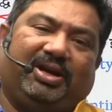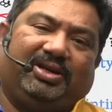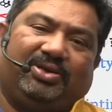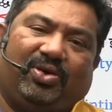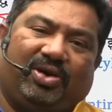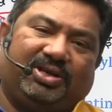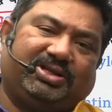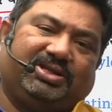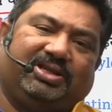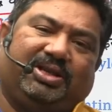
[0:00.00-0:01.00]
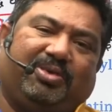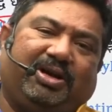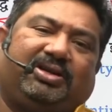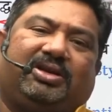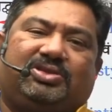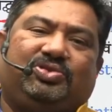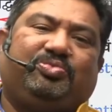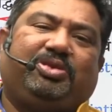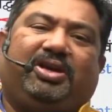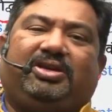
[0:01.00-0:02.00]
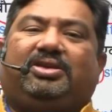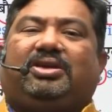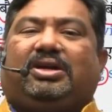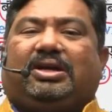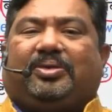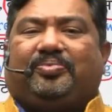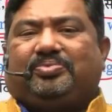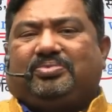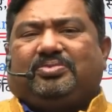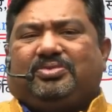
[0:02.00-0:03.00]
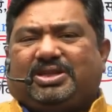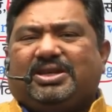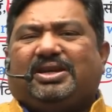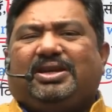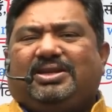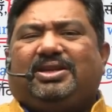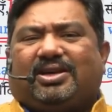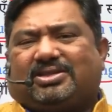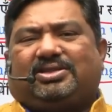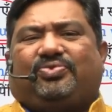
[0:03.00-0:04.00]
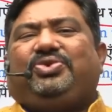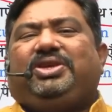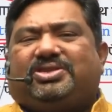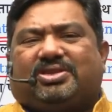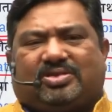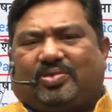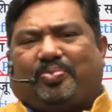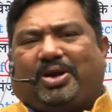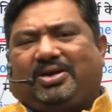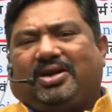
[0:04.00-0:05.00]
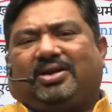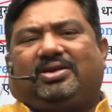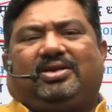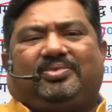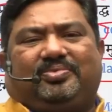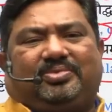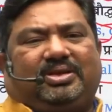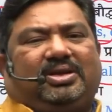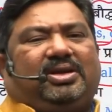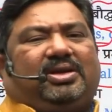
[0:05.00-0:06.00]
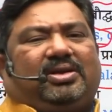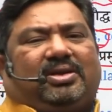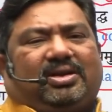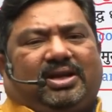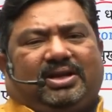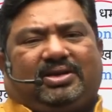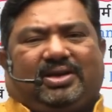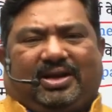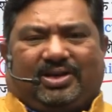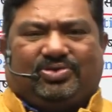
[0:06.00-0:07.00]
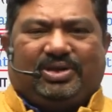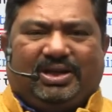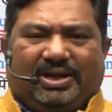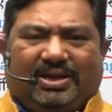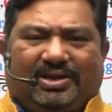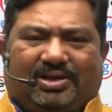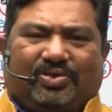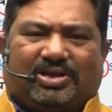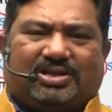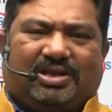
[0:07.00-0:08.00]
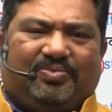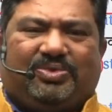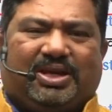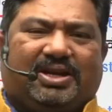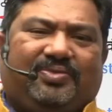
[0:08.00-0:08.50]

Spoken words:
the origin, they might ask you behind, generally they ask the features of Patna Kalam. Like actually it was something